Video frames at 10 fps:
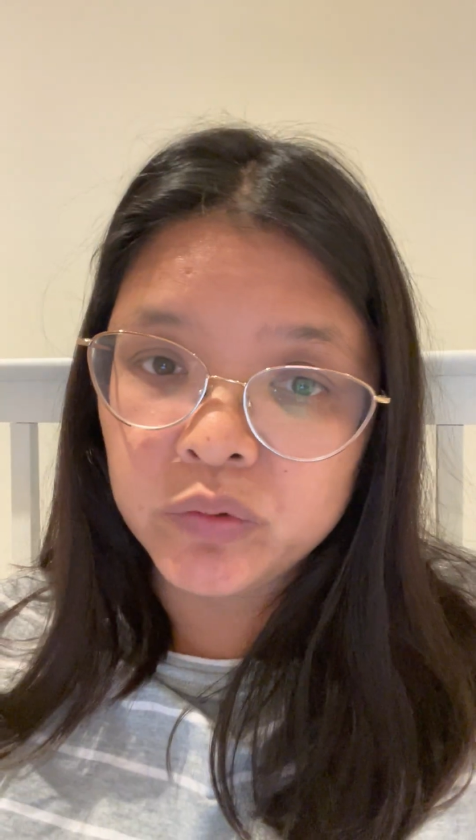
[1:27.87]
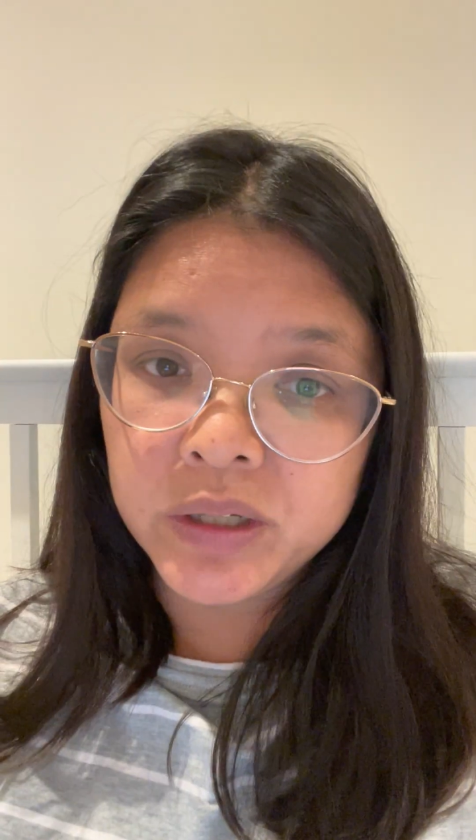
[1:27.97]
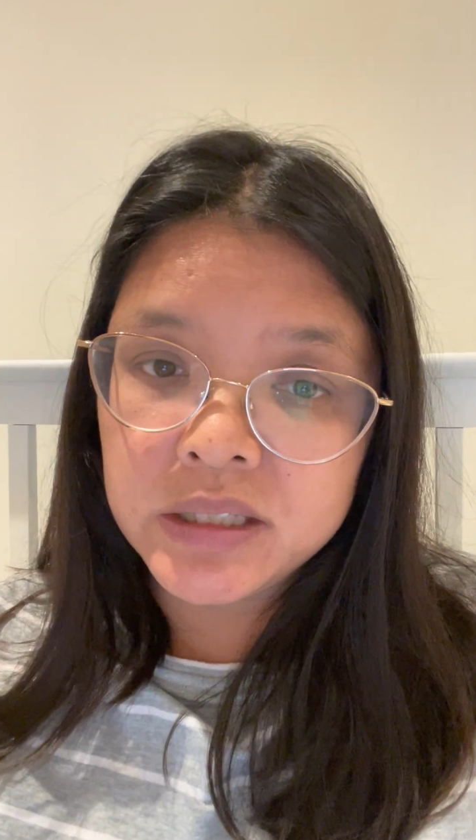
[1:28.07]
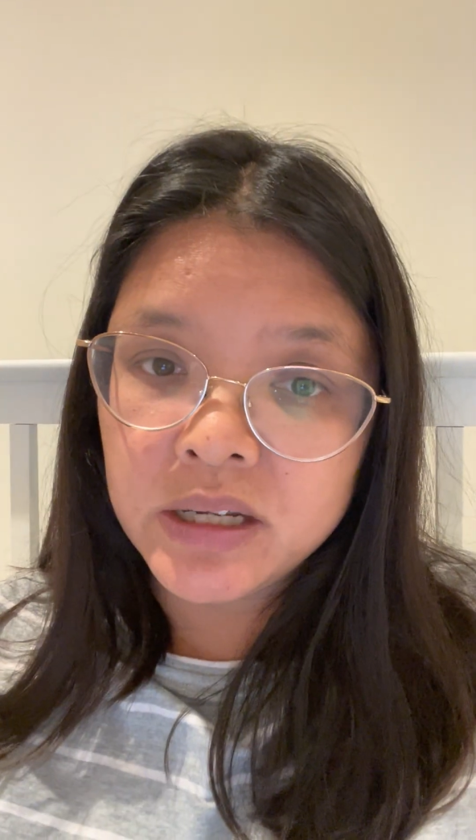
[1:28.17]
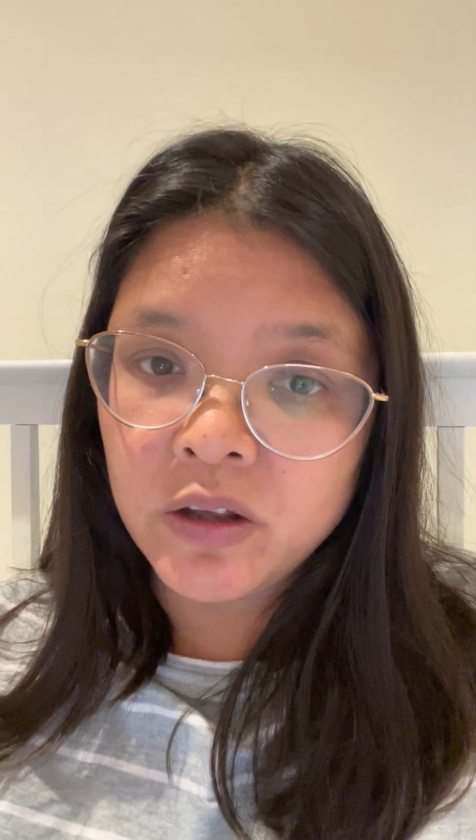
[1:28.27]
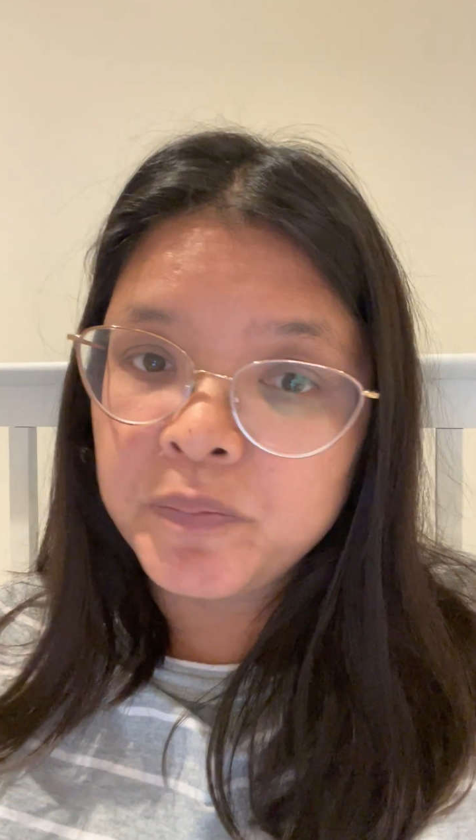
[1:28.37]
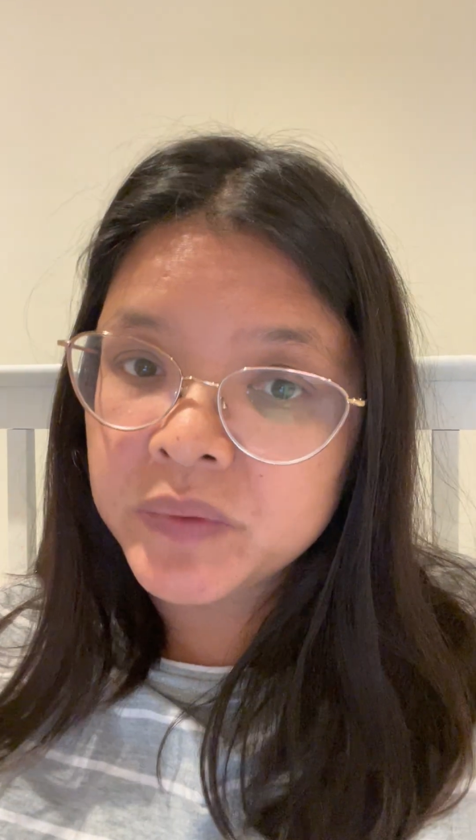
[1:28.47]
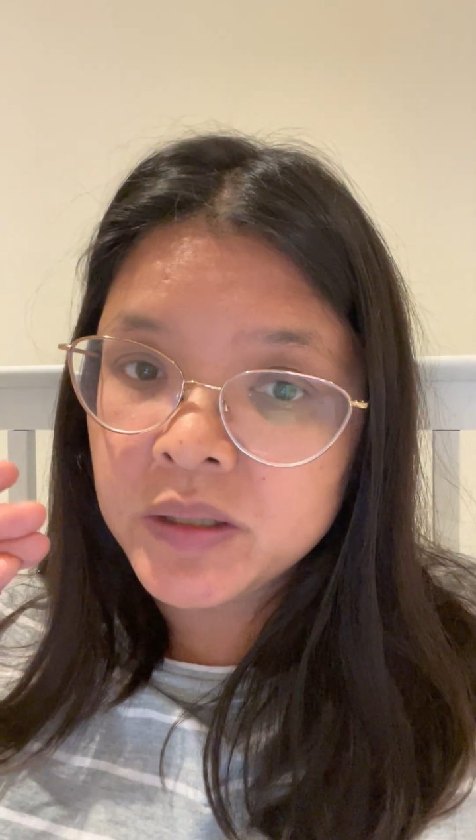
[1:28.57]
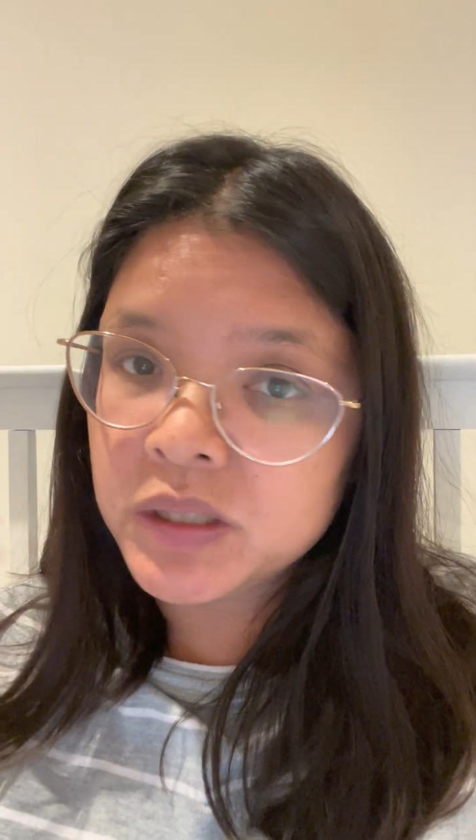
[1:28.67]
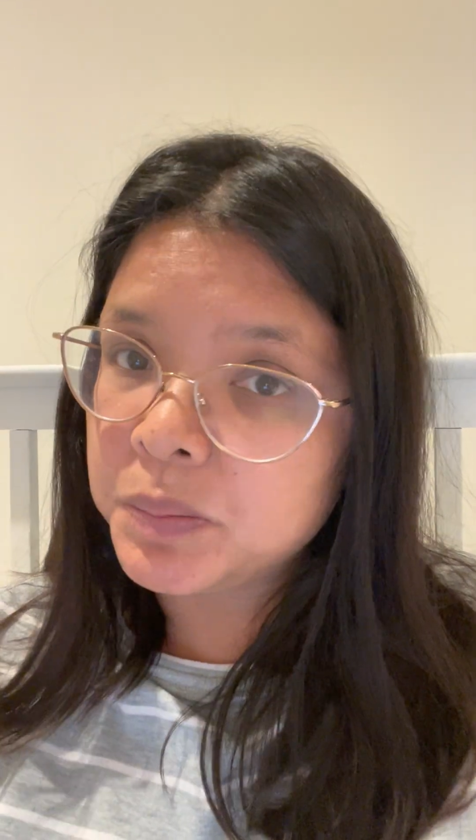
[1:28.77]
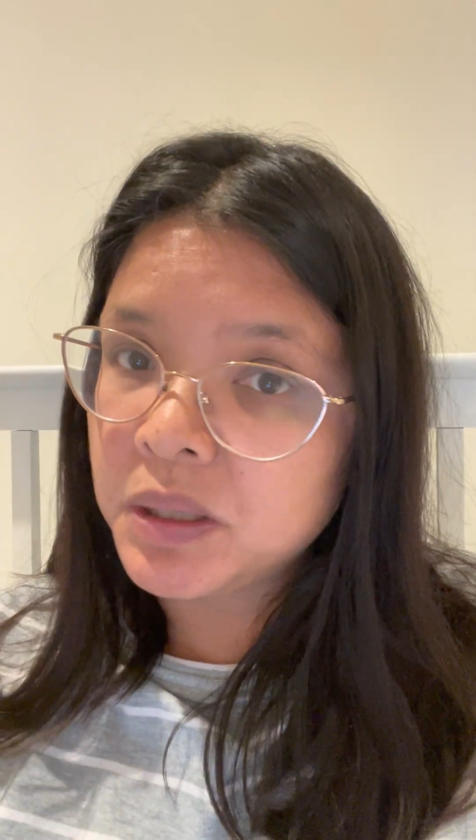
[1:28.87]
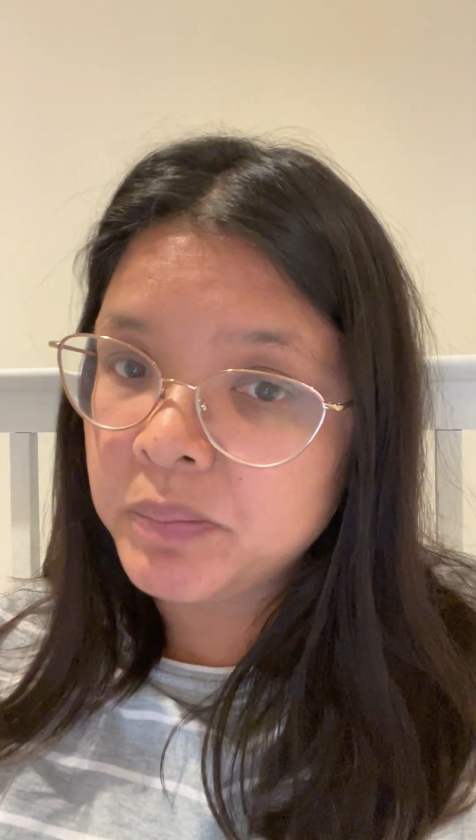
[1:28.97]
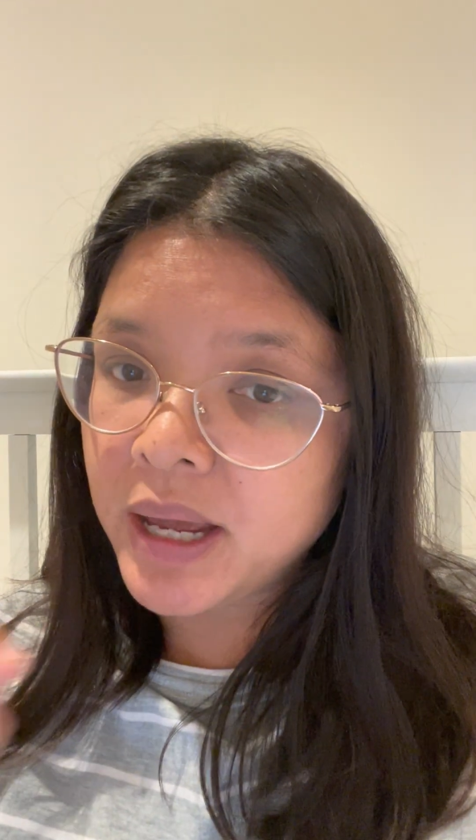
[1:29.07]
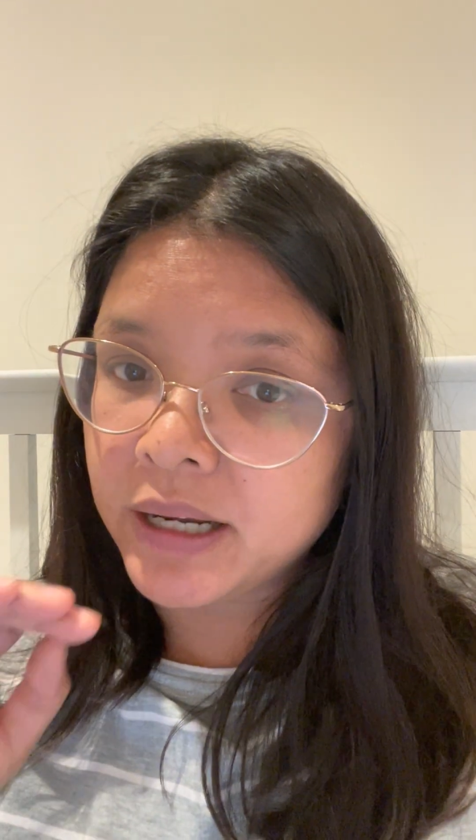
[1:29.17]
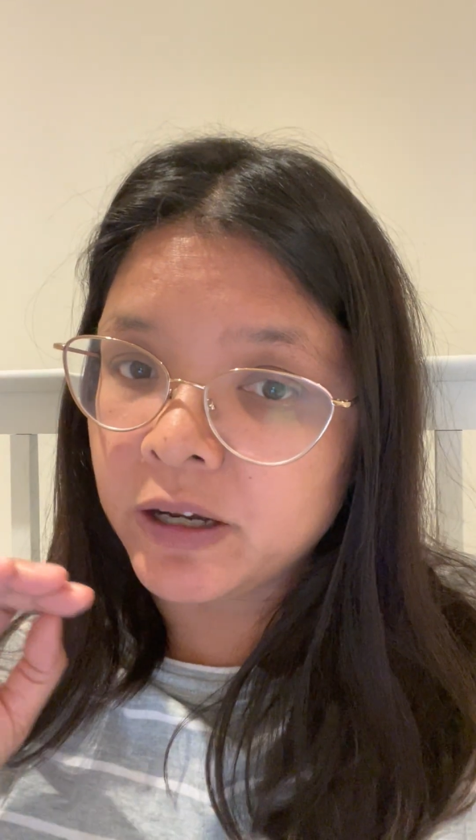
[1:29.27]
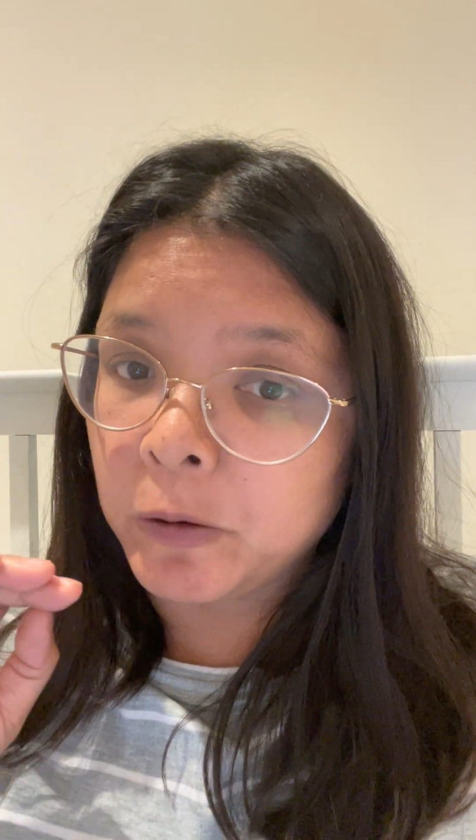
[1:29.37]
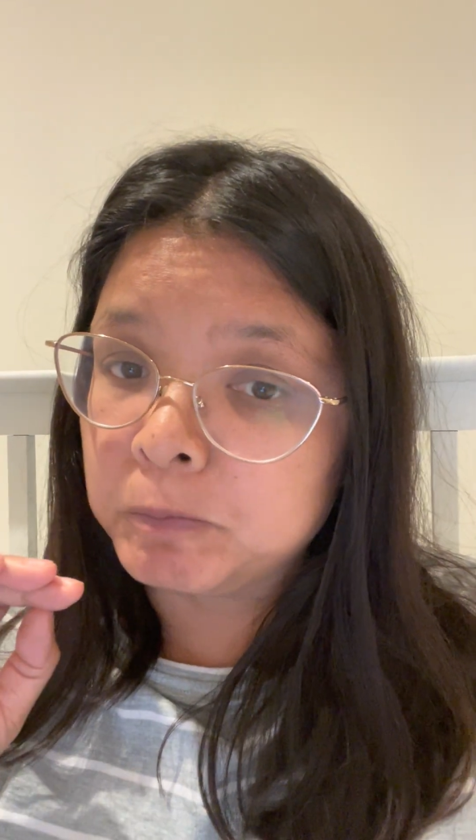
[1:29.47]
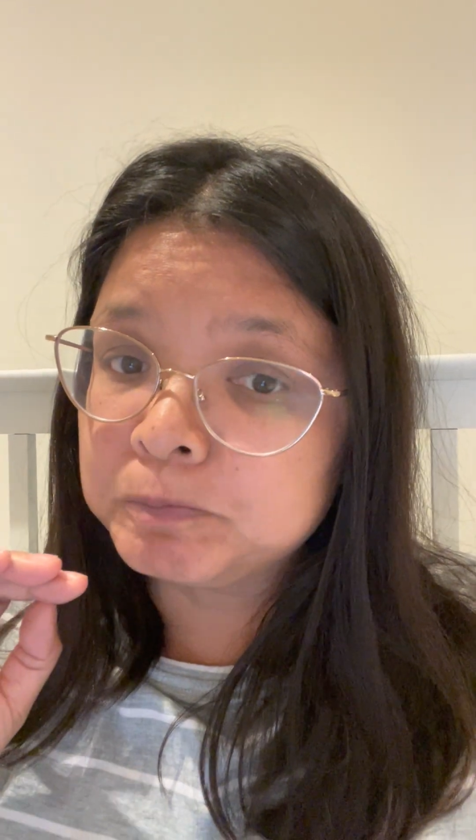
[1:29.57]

retail, ship them back out.